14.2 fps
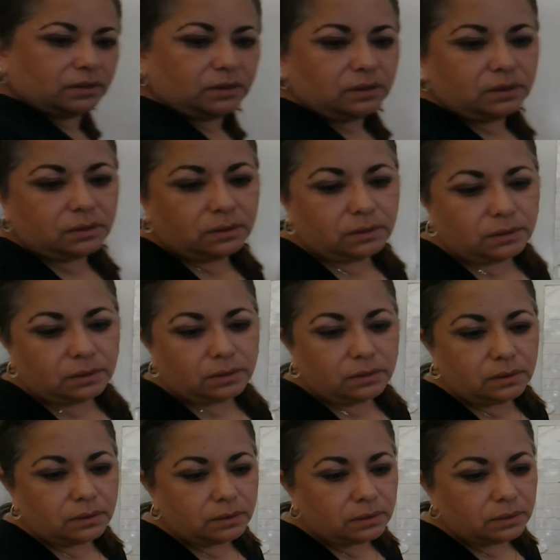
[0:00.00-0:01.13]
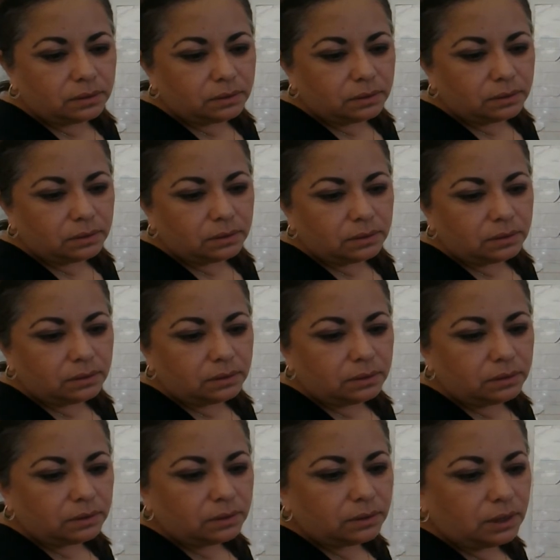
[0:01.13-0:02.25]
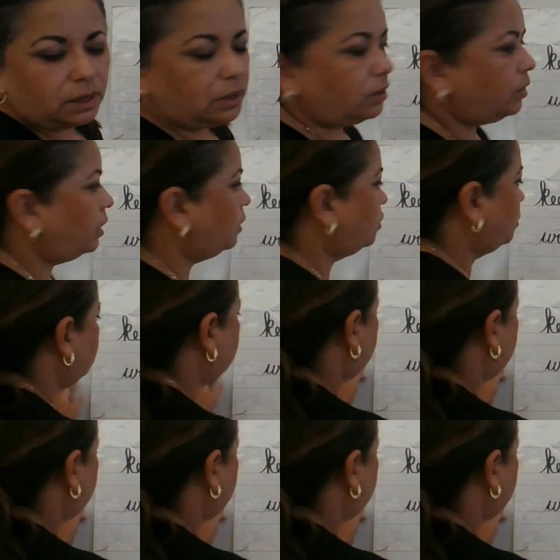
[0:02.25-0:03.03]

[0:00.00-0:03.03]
Uh, in our nation.